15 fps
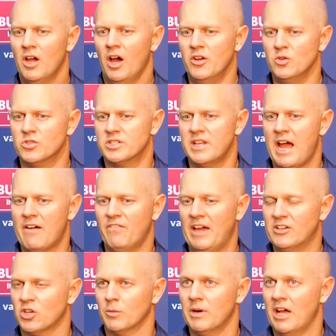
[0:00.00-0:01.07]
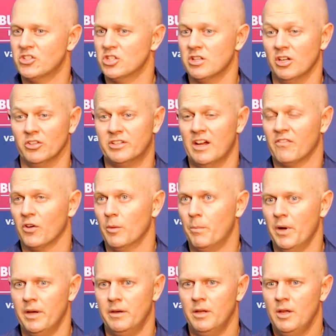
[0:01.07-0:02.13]
a, new staff, that terminology is a little different,
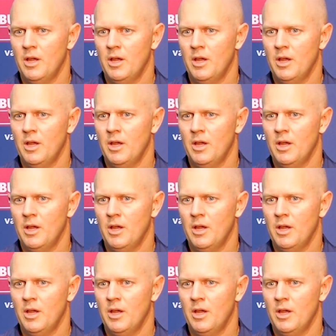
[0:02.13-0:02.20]
but